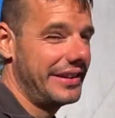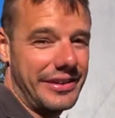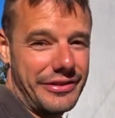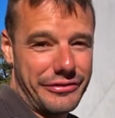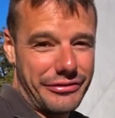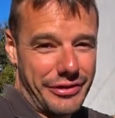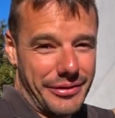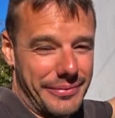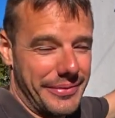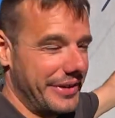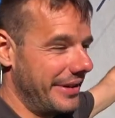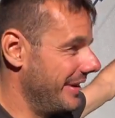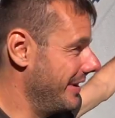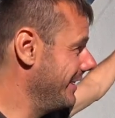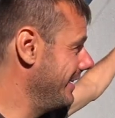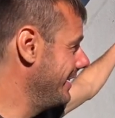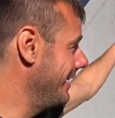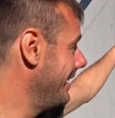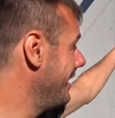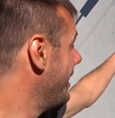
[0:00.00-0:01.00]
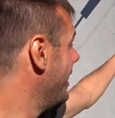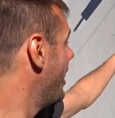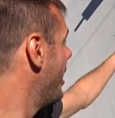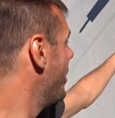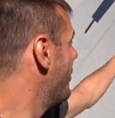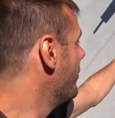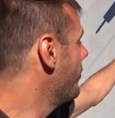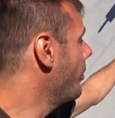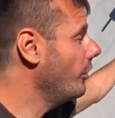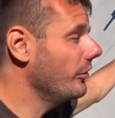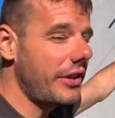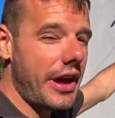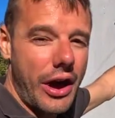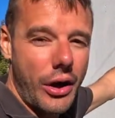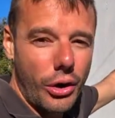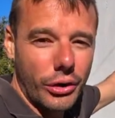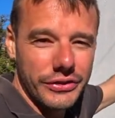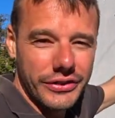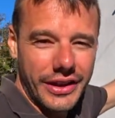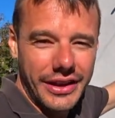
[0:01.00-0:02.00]
From Moda
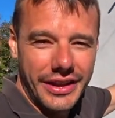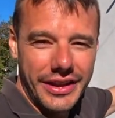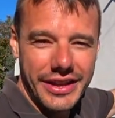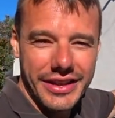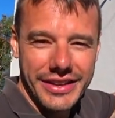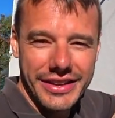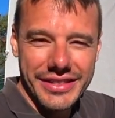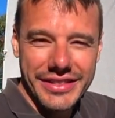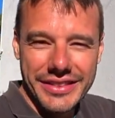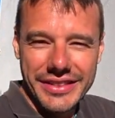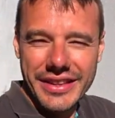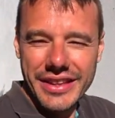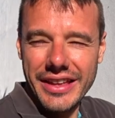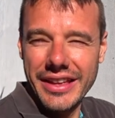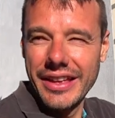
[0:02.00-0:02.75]
Hotel here in